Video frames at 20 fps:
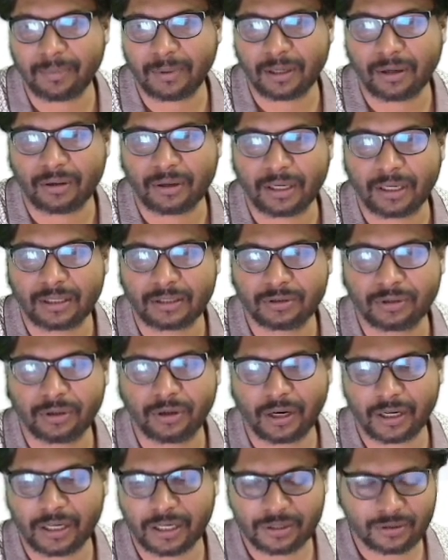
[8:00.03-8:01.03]
loaded. So you
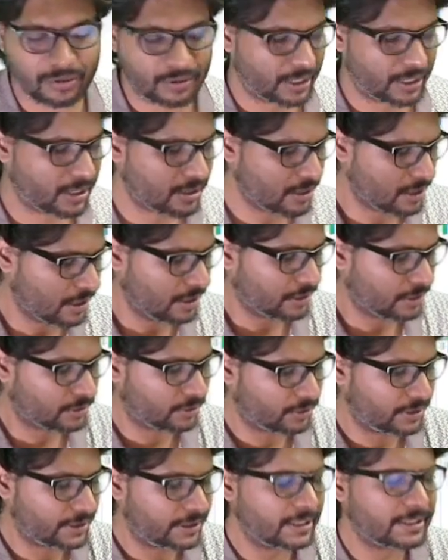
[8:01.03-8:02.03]
understood it. So
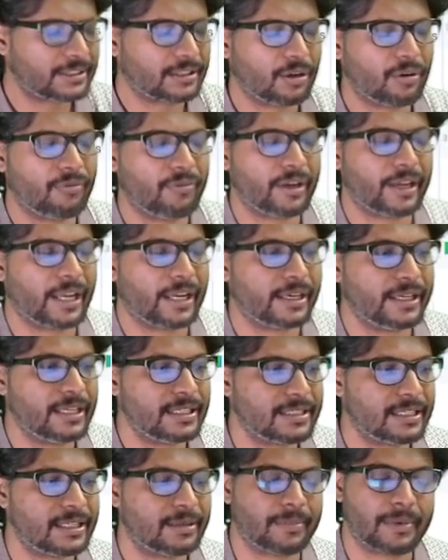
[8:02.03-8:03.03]
this is how we can
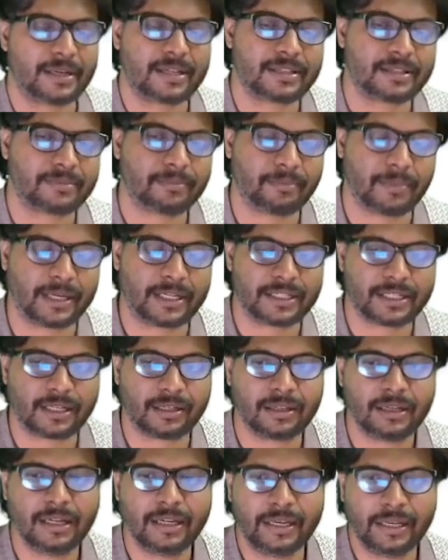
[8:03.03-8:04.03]
easily mention
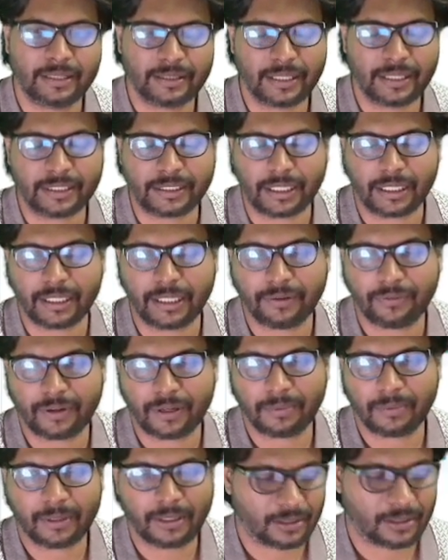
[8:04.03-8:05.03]
that
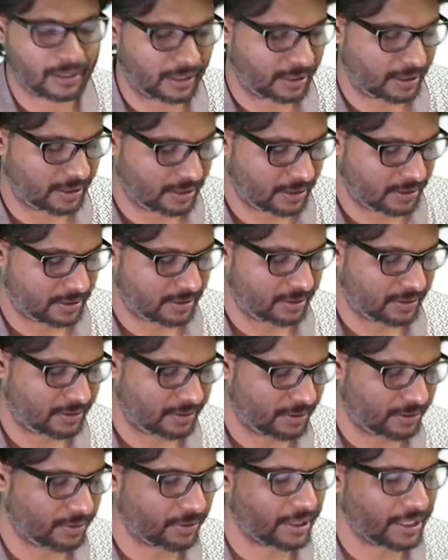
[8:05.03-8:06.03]
deferable.
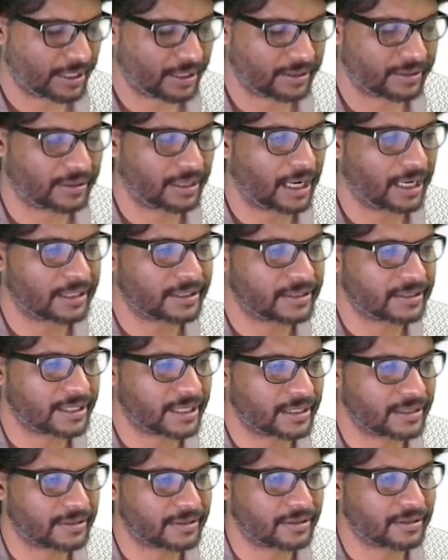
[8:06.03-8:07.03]
You can not
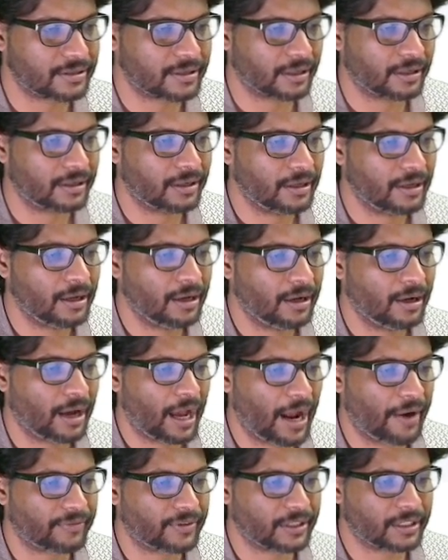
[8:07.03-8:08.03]
just
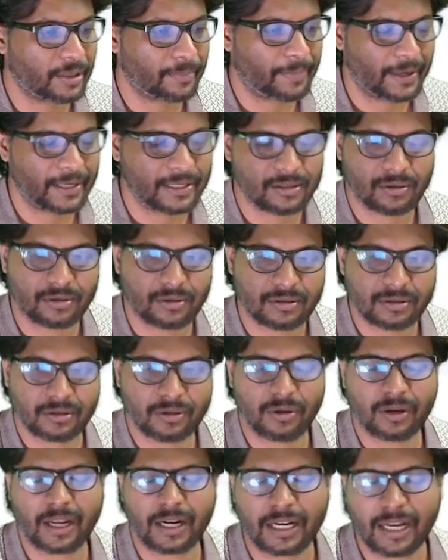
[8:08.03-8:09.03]
after the page loads. You
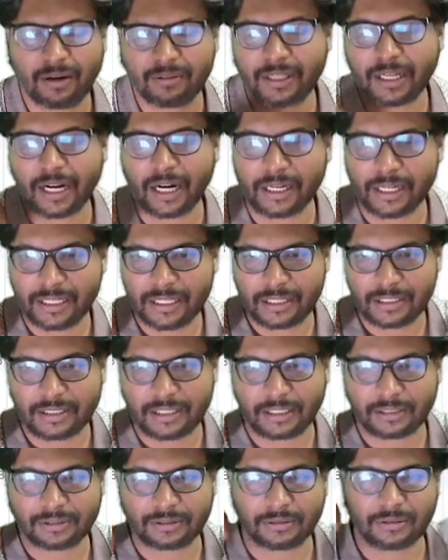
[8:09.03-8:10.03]
can have the conditions
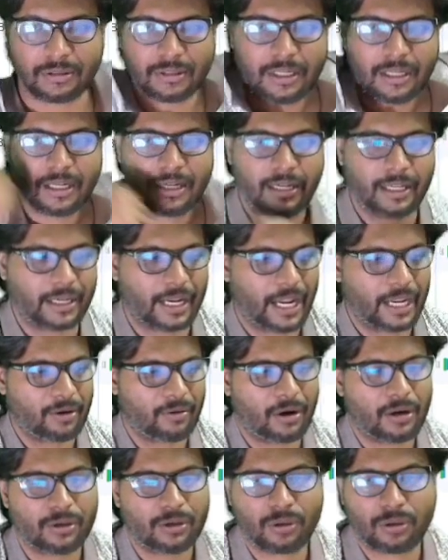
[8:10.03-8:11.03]
also. Like I
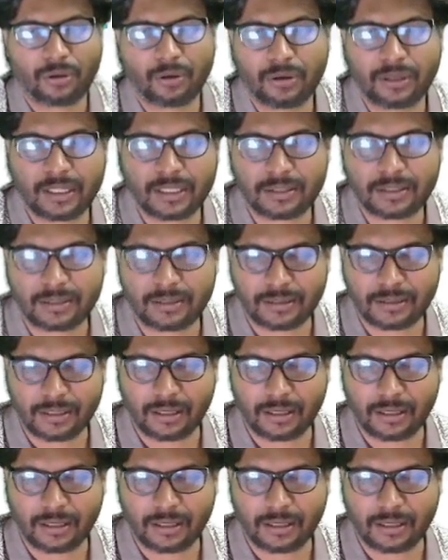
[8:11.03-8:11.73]
want to load this